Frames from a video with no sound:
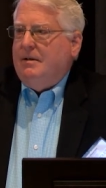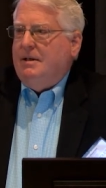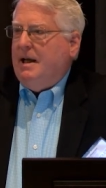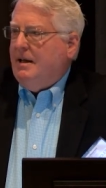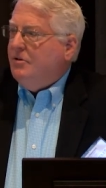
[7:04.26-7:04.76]

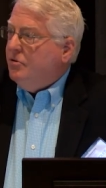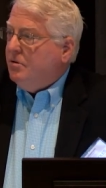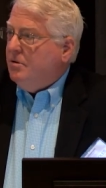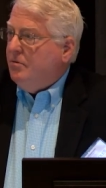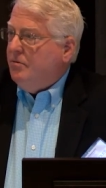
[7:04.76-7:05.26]

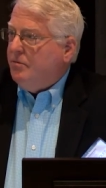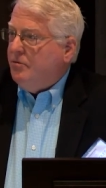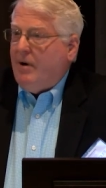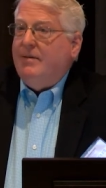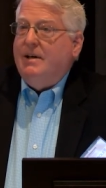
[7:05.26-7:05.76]
Dan's
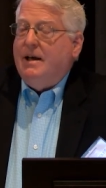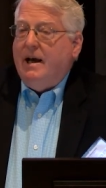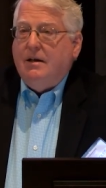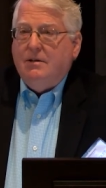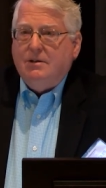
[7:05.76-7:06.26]
Traveling
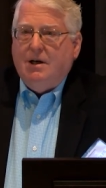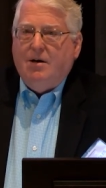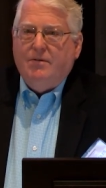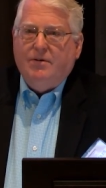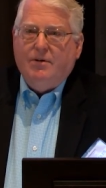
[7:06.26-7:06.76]
Owls
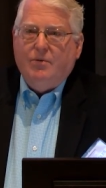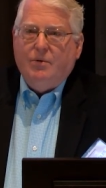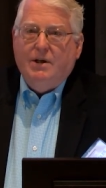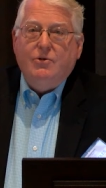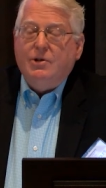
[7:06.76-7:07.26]
offer
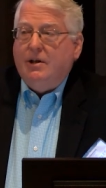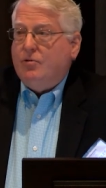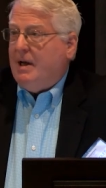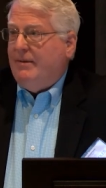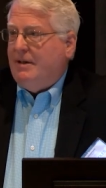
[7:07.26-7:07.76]
interesting
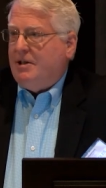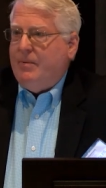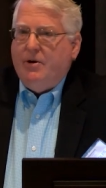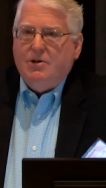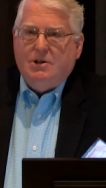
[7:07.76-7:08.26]
travel
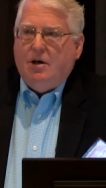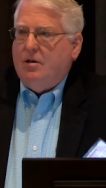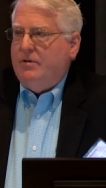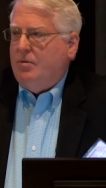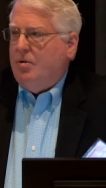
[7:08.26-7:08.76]
experiences all
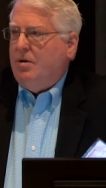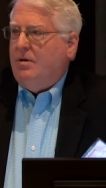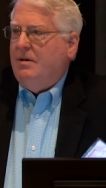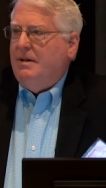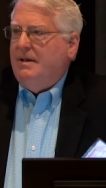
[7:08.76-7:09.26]
over the
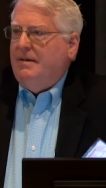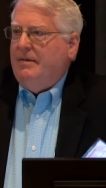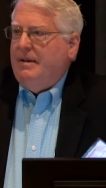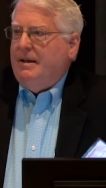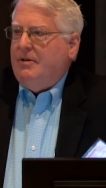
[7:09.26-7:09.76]
world.
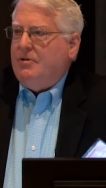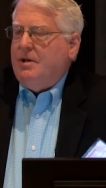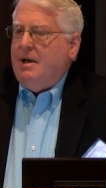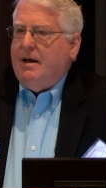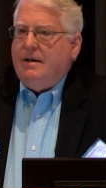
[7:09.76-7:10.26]
There's
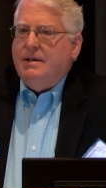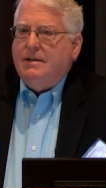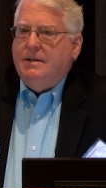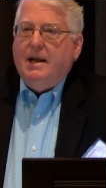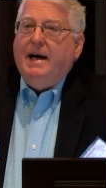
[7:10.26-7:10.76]
not a
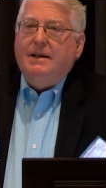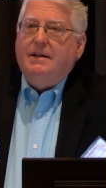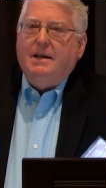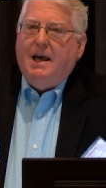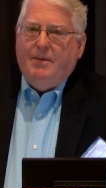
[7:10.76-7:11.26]
night at
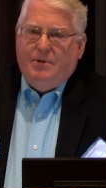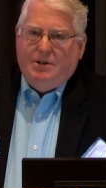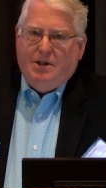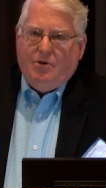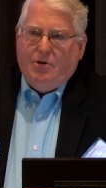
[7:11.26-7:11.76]
the
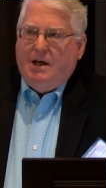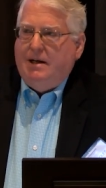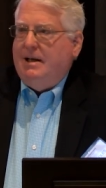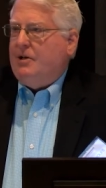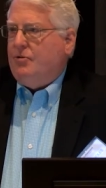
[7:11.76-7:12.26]
campus that there are
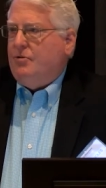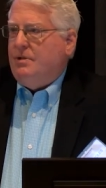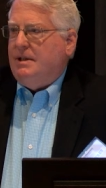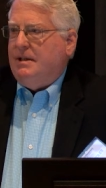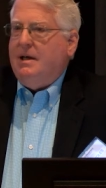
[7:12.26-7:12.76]
not
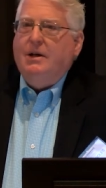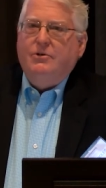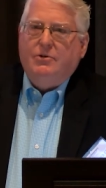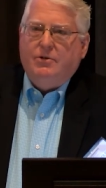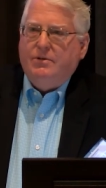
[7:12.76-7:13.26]
lectures and
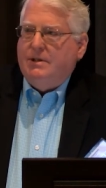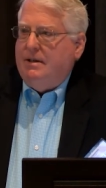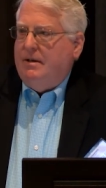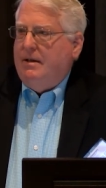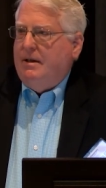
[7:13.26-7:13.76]
concerts
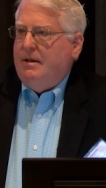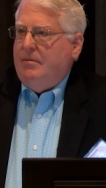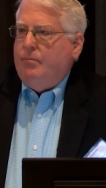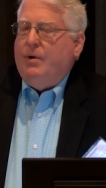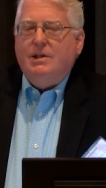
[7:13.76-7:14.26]
and
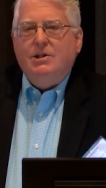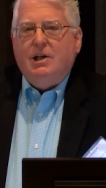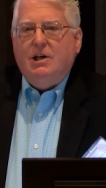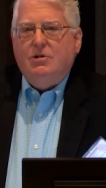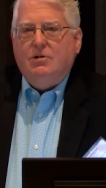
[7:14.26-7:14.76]

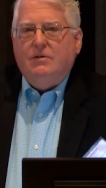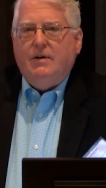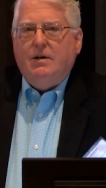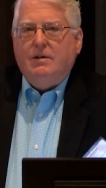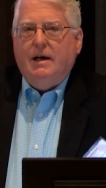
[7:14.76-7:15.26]
presentations of
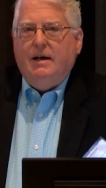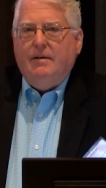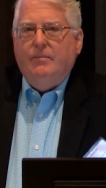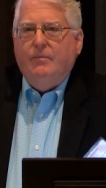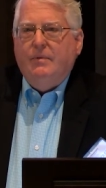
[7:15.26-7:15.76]
all kinds.
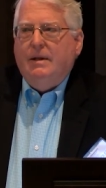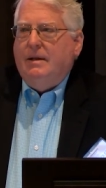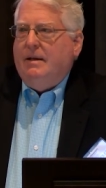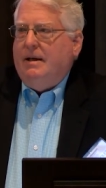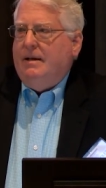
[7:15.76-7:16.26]

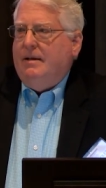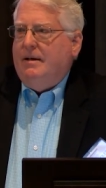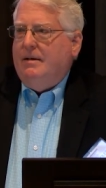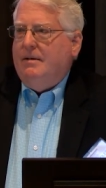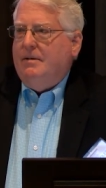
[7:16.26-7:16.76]
And
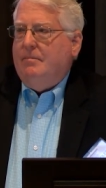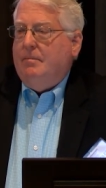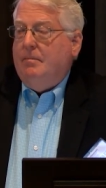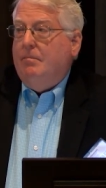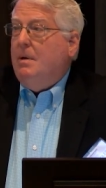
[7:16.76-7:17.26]

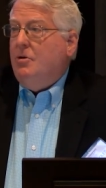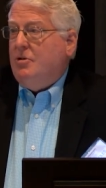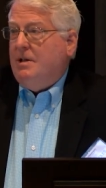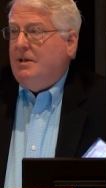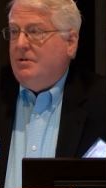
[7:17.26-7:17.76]

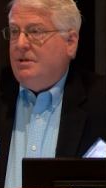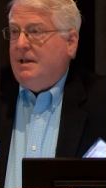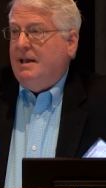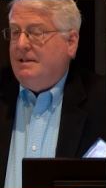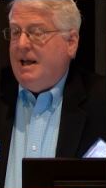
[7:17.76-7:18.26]
most of those
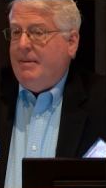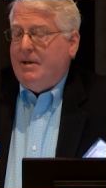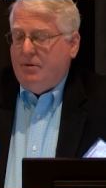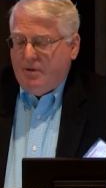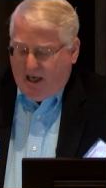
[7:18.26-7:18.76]
things that
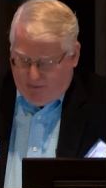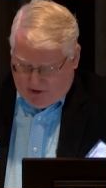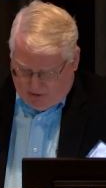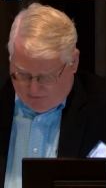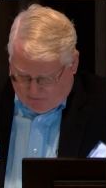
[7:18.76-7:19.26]
happen on campus are